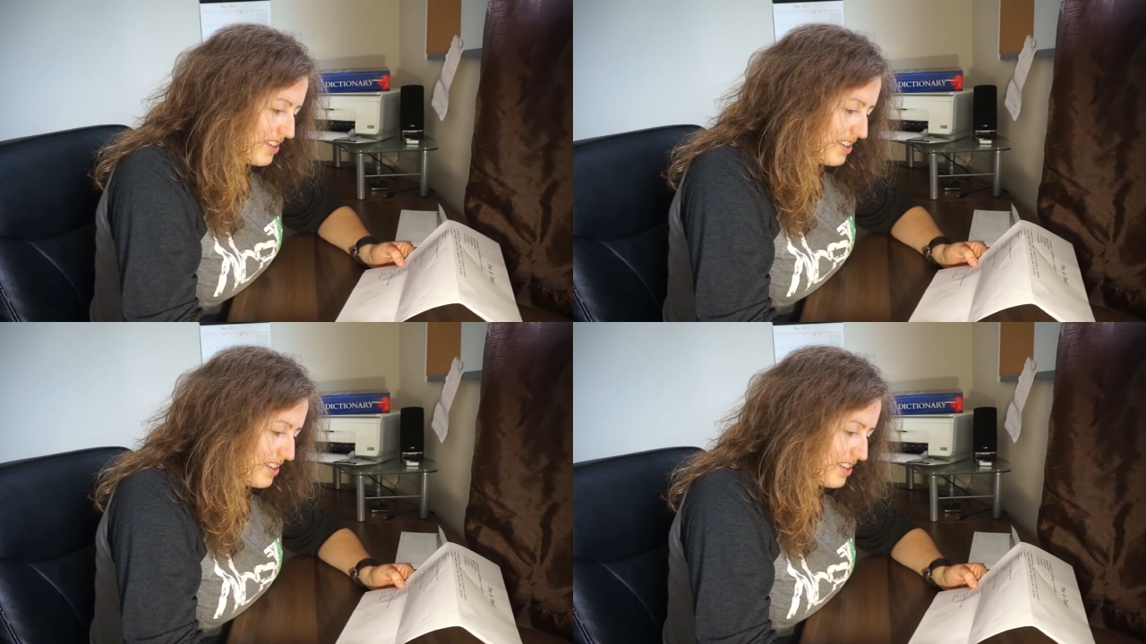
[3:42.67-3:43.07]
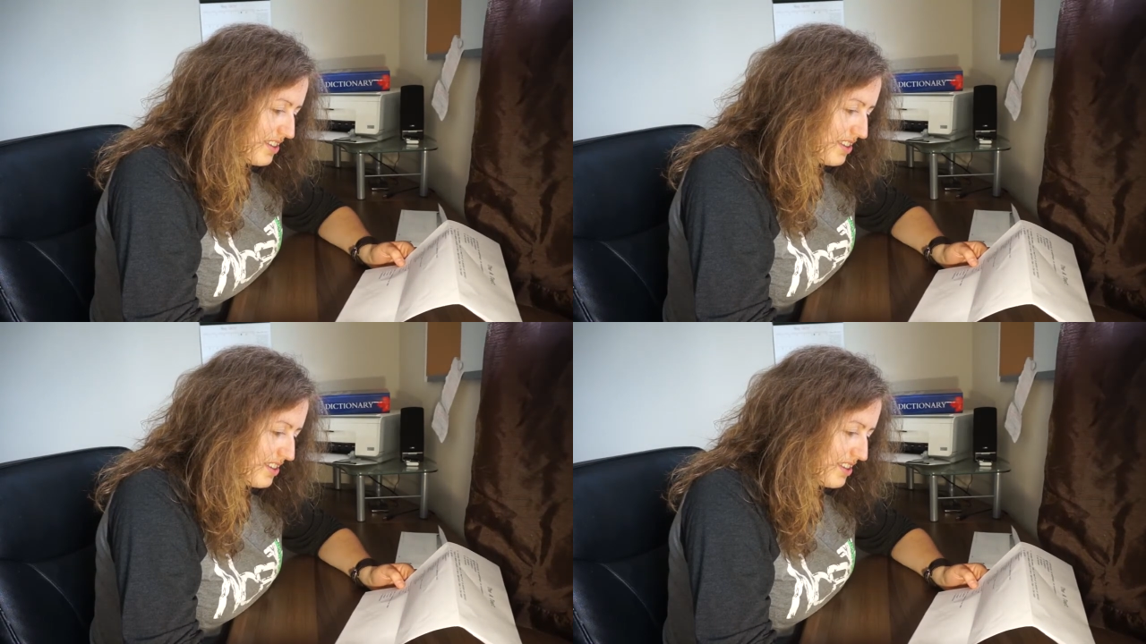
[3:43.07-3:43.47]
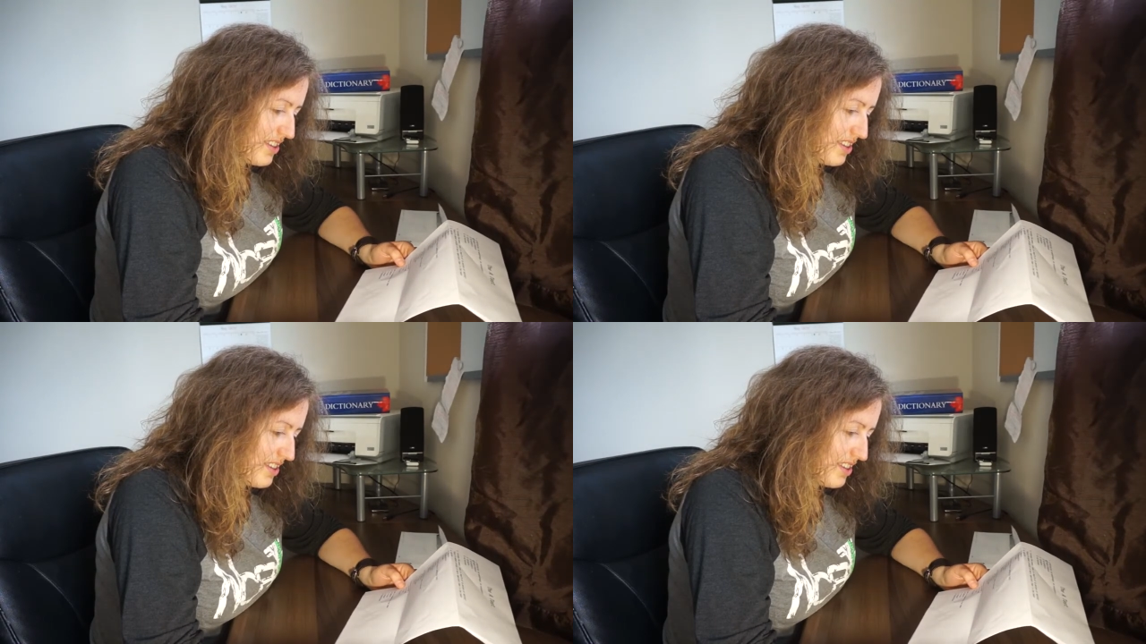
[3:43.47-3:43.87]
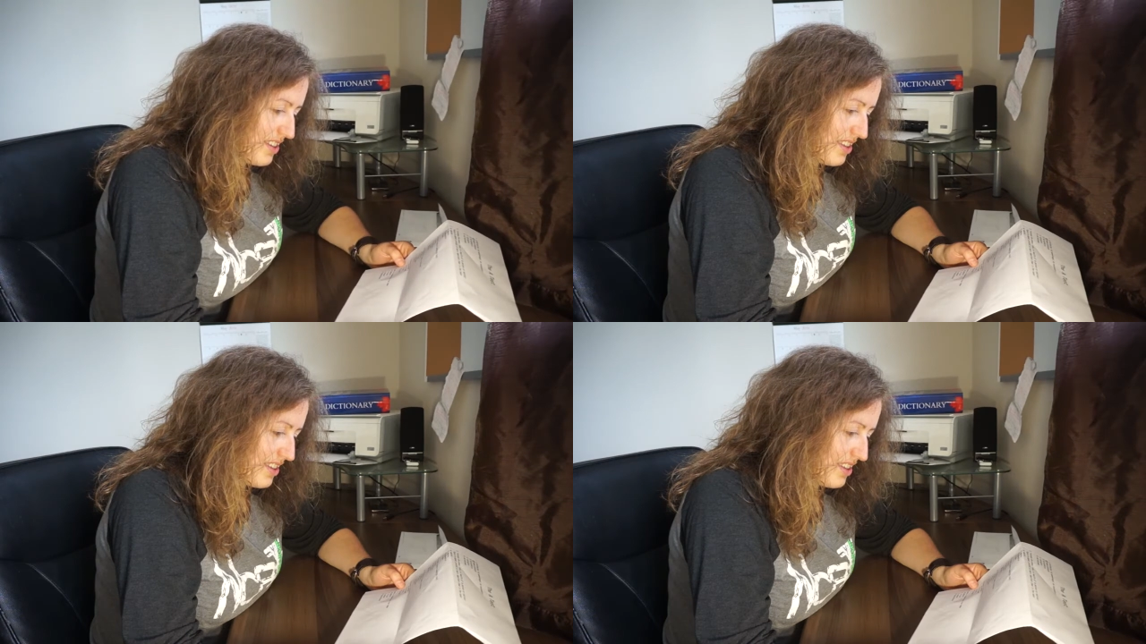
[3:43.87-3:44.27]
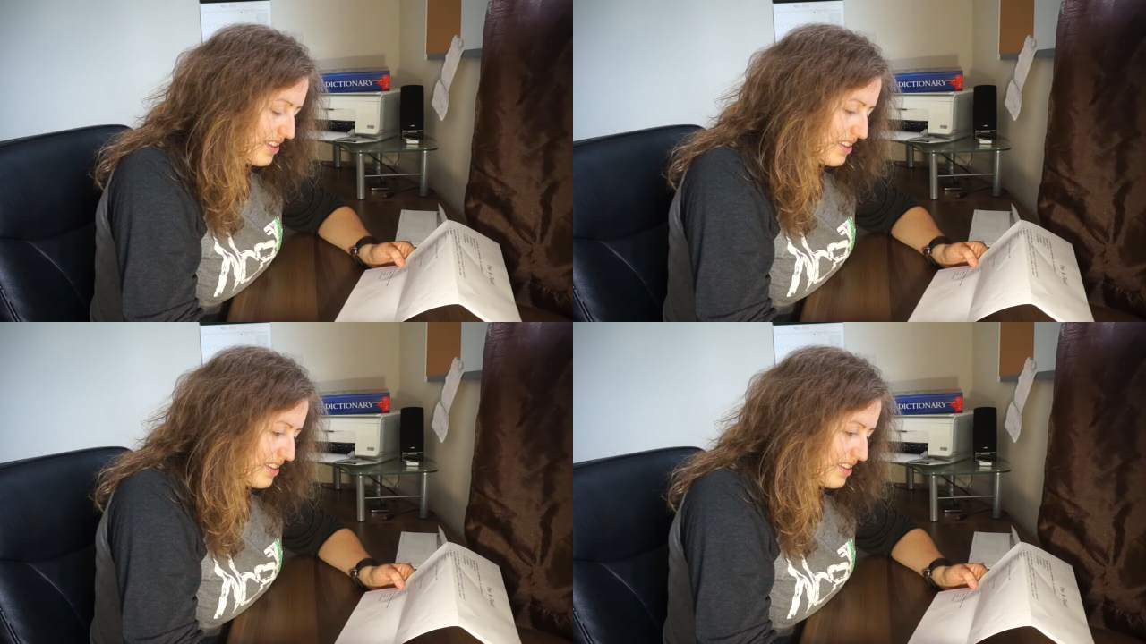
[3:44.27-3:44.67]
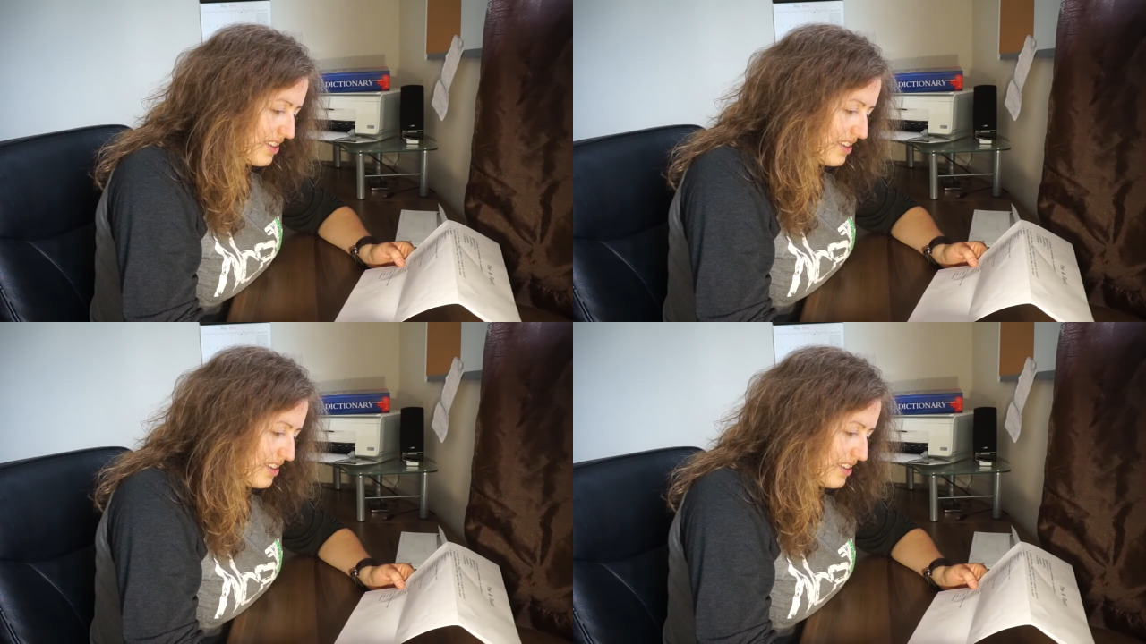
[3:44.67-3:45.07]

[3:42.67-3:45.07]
Nothing is said.